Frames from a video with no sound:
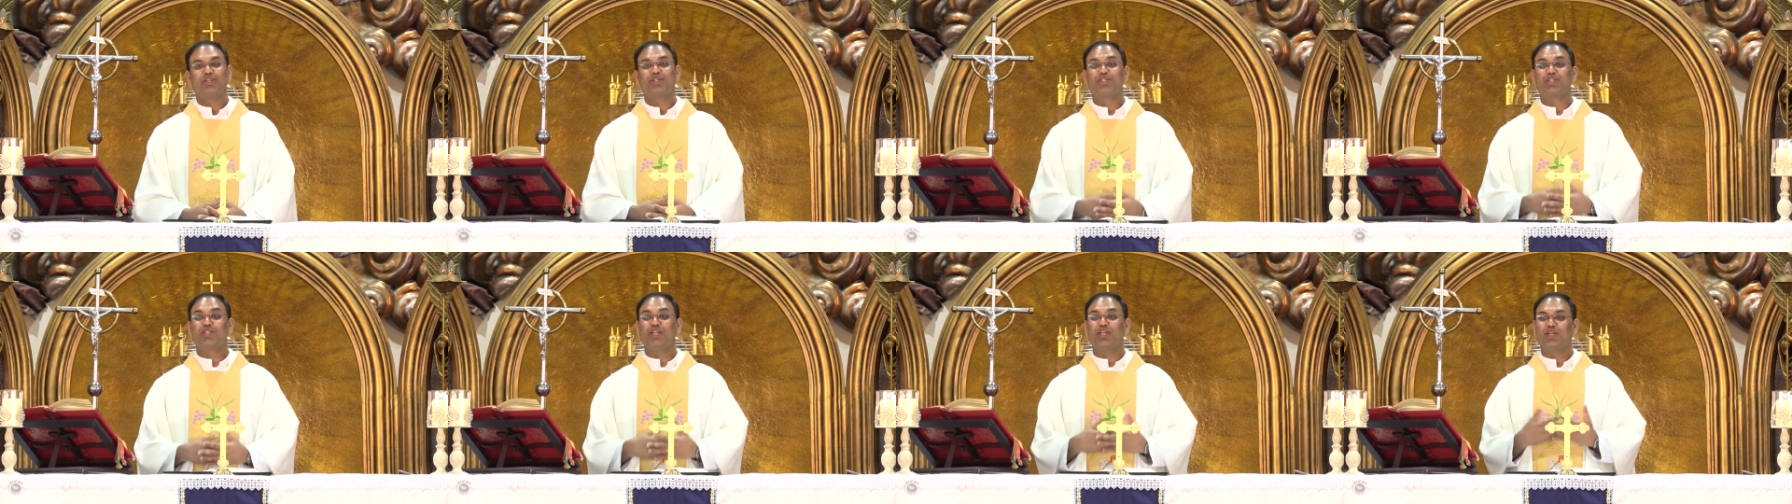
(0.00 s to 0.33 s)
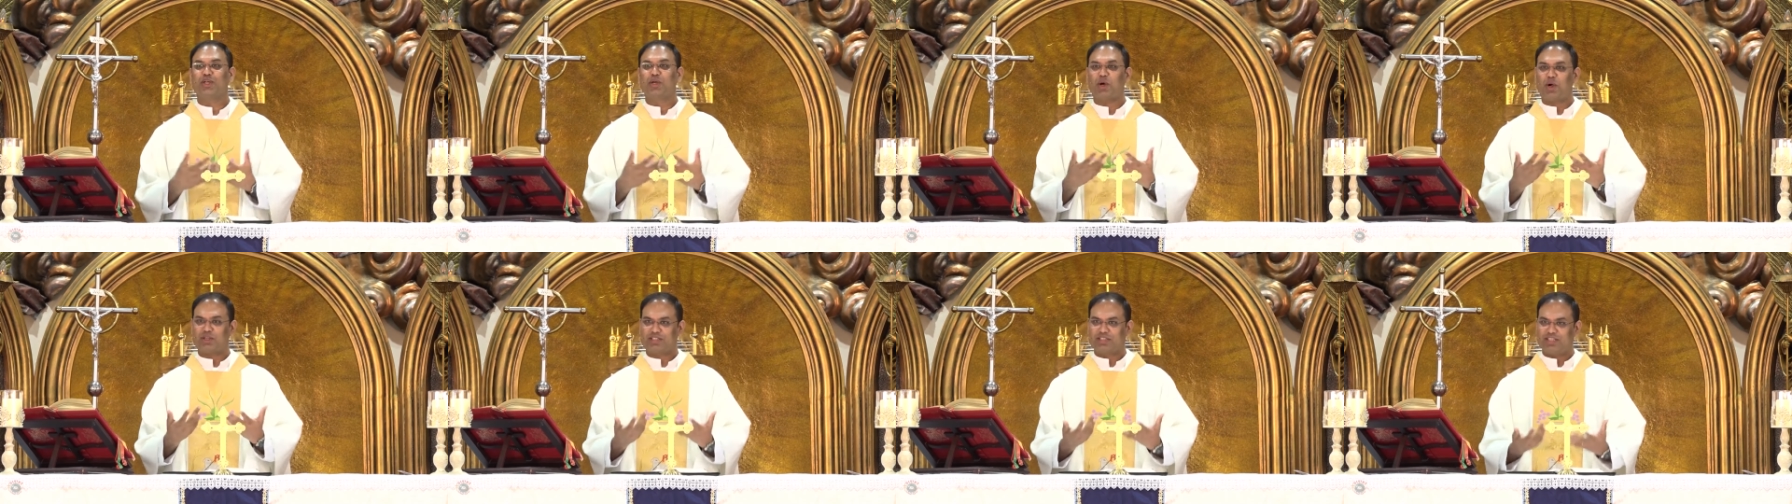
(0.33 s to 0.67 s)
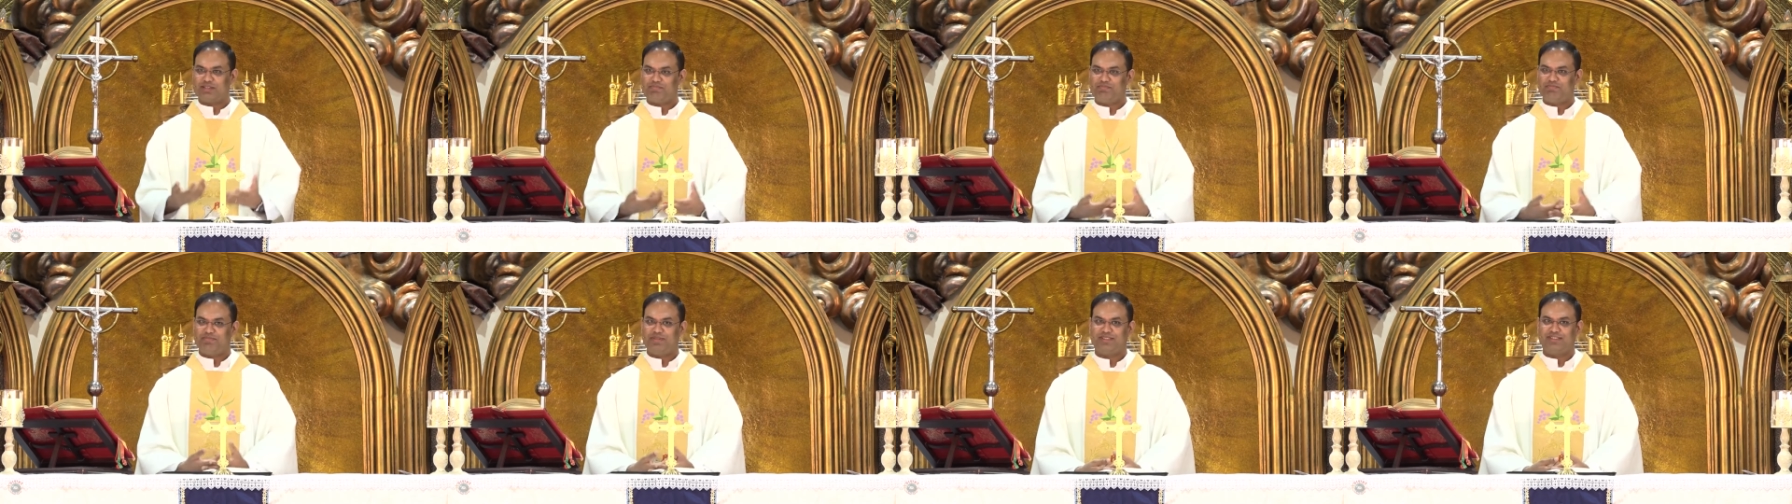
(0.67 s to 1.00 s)
she
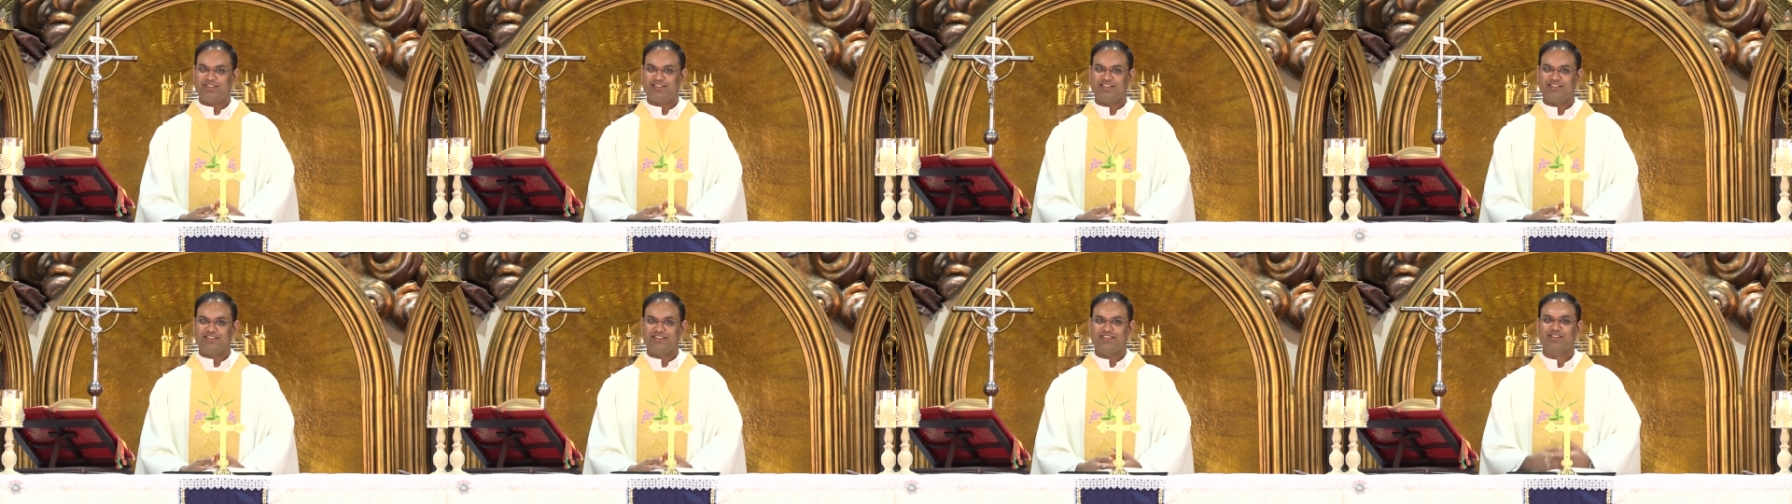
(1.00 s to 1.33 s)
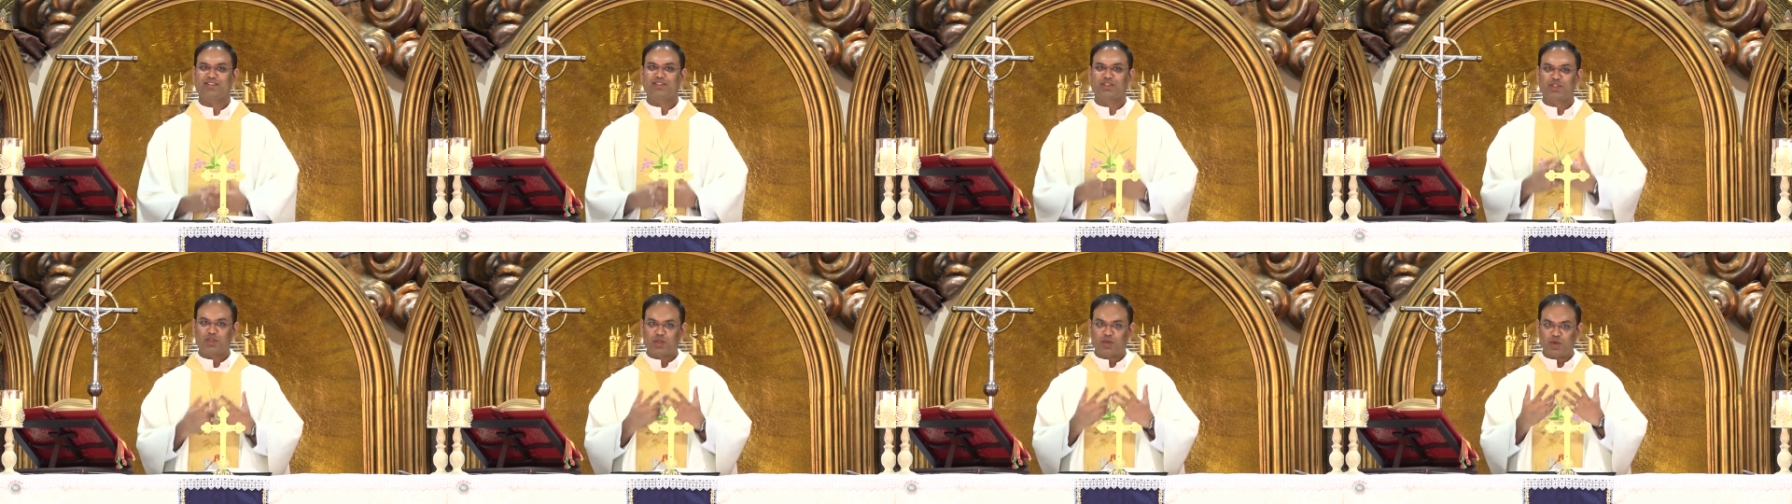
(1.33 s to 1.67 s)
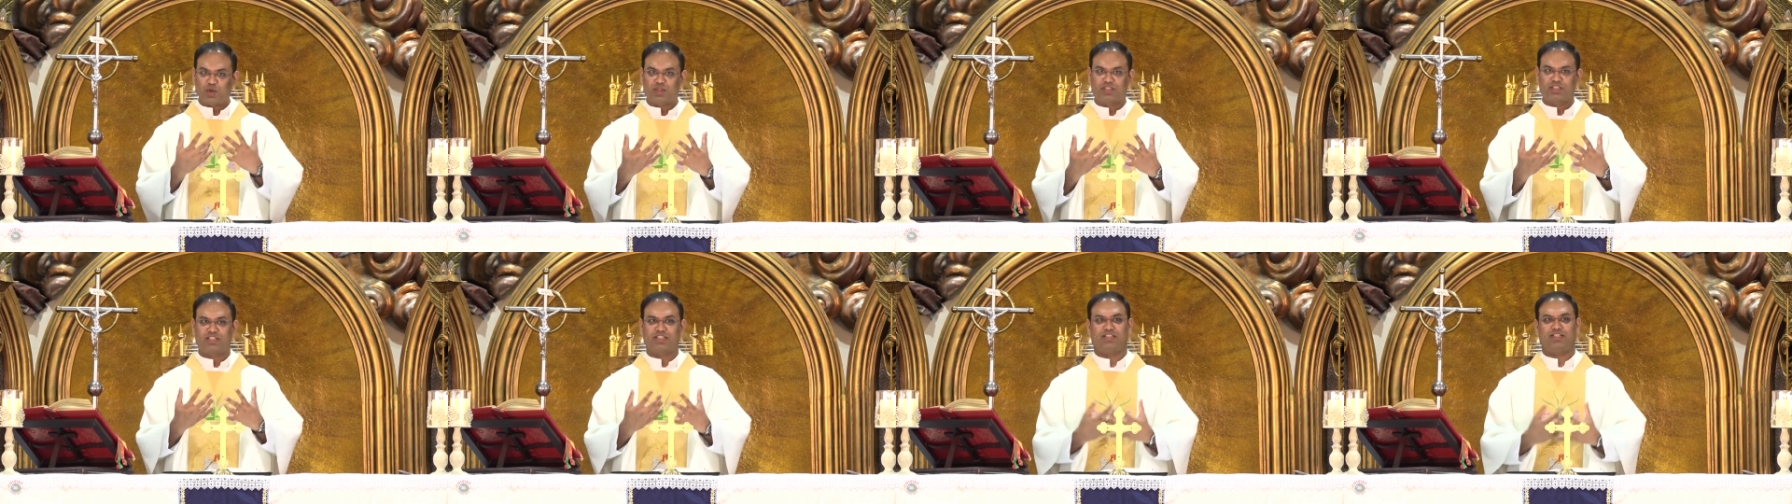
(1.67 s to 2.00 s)
got up,
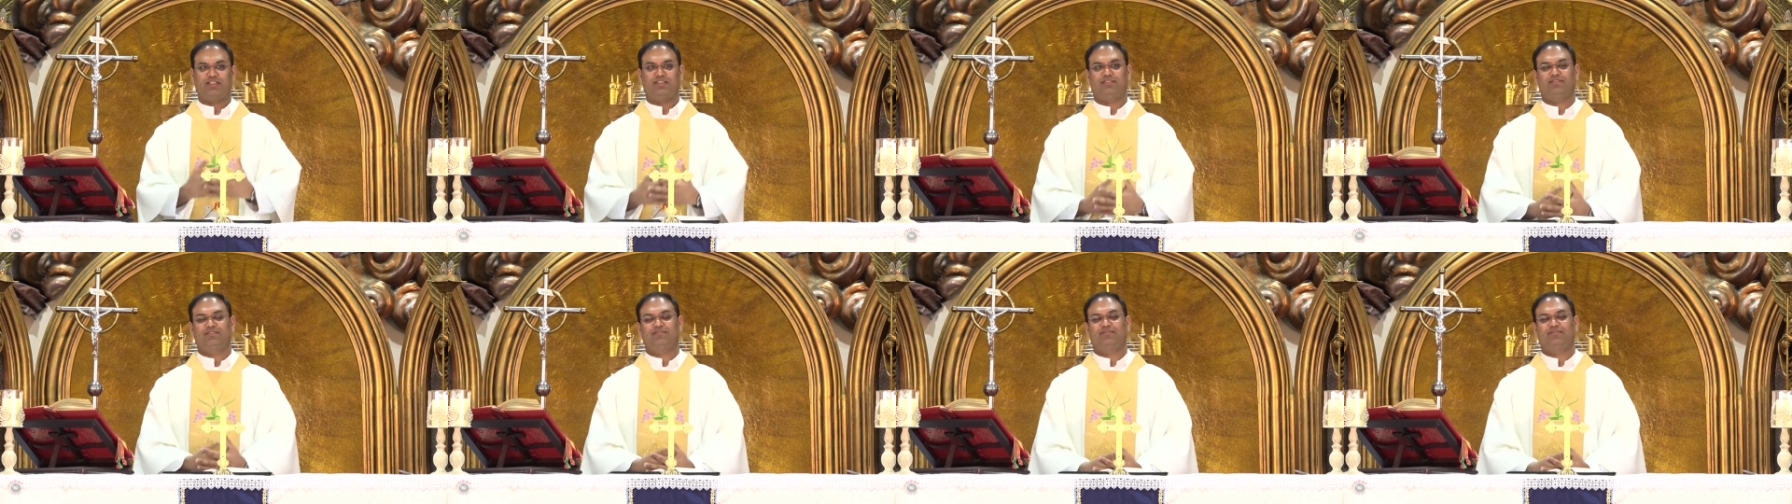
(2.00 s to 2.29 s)
cooked.